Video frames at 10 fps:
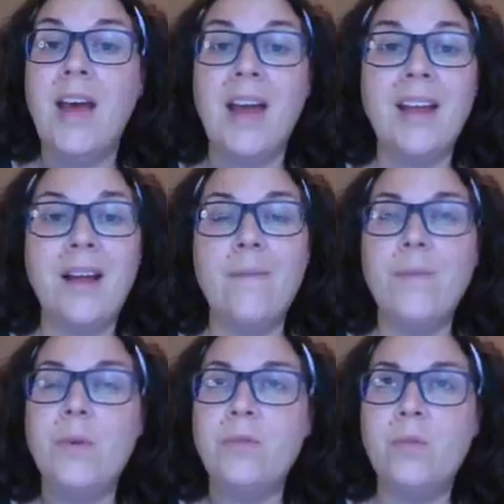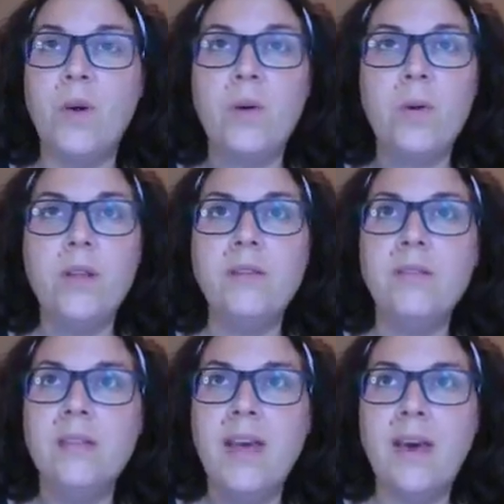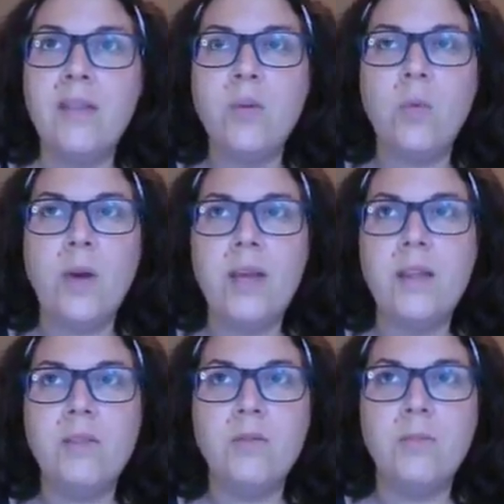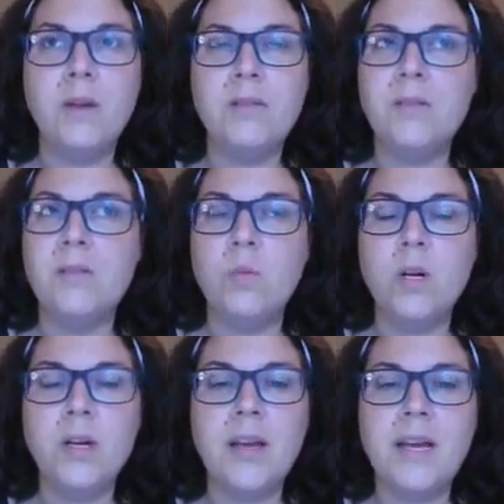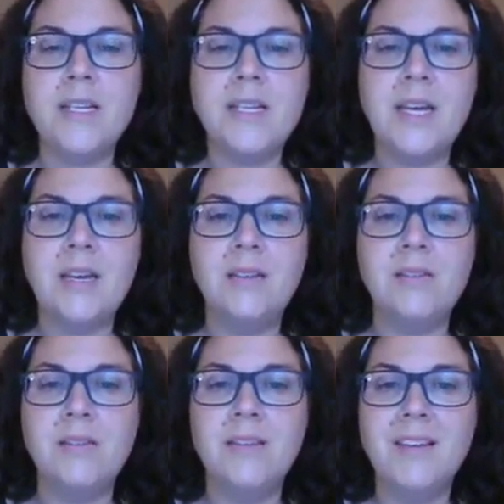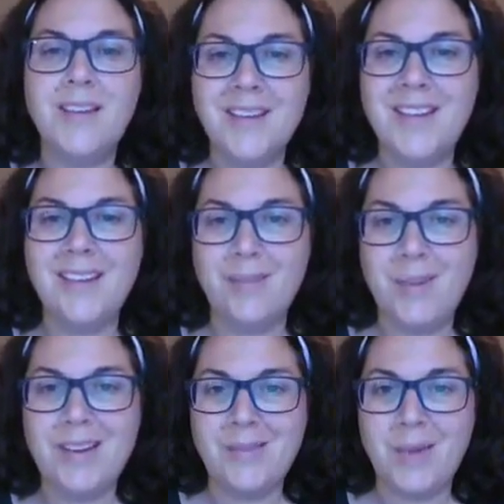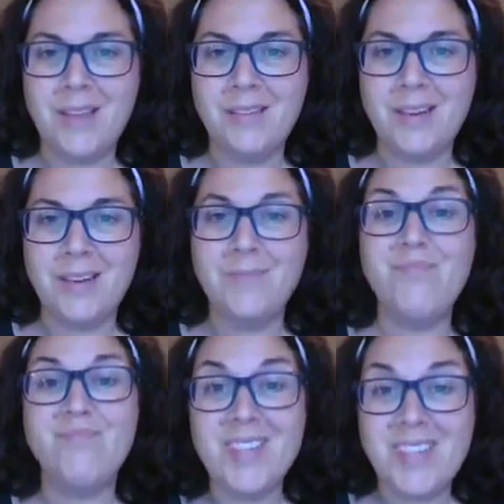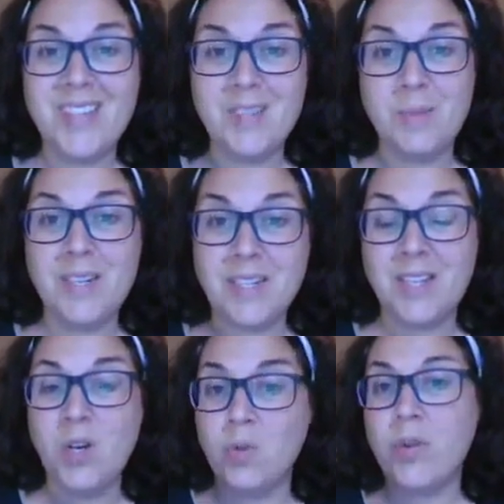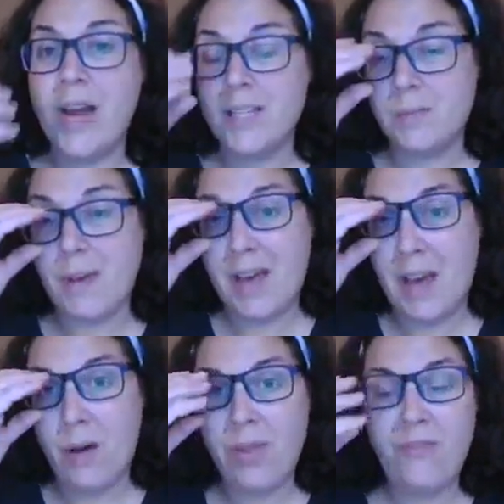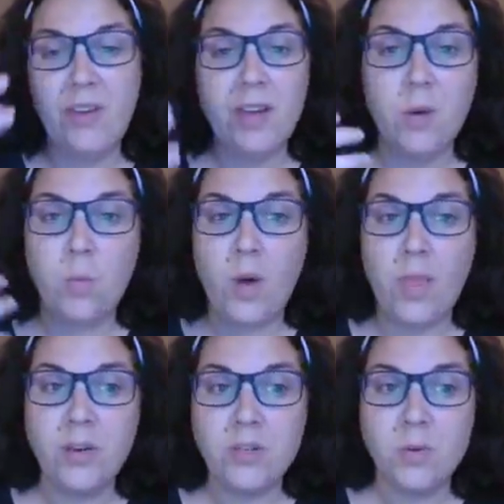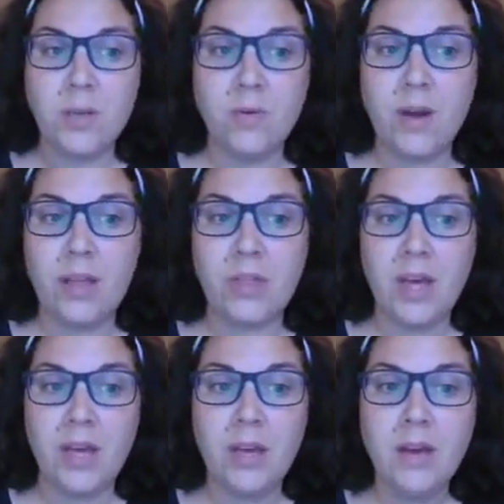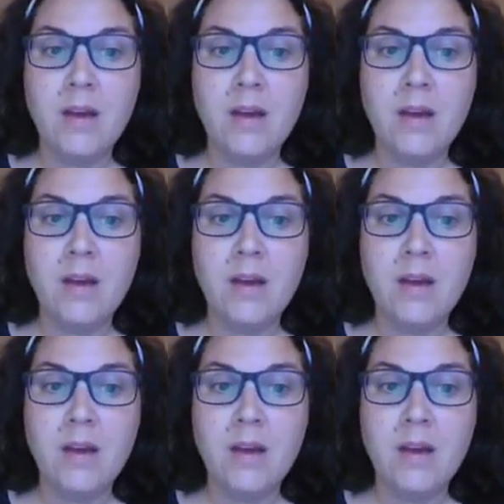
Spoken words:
And again, those quick ones, that the way that those muscles work, it takes a minute to master. It takes a minute to grasp how they feel when they're doing the right thing.